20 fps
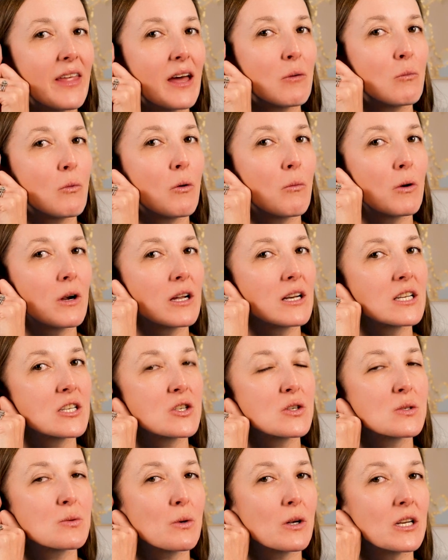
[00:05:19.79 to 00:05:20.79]
then what we're gonna do
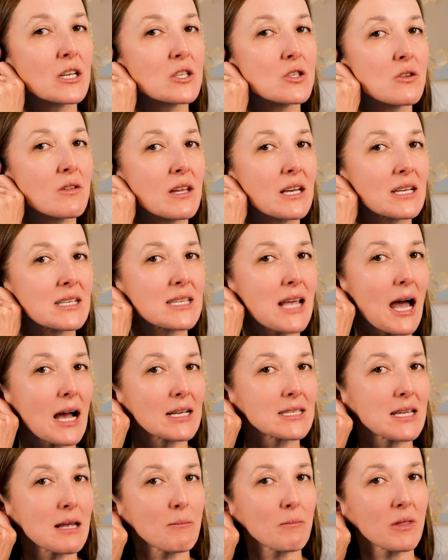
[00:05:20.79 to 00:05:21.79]
is we're gonna do the exact
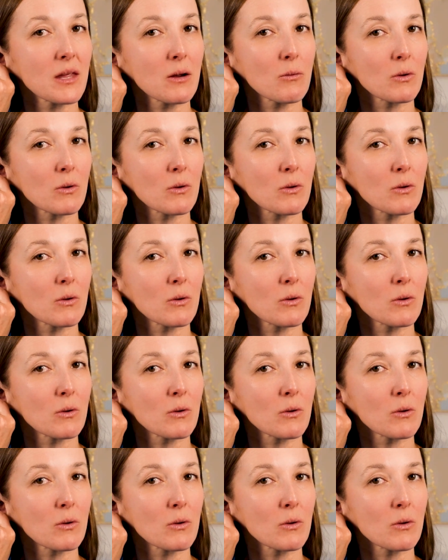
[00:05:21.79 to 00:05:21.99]
same thing.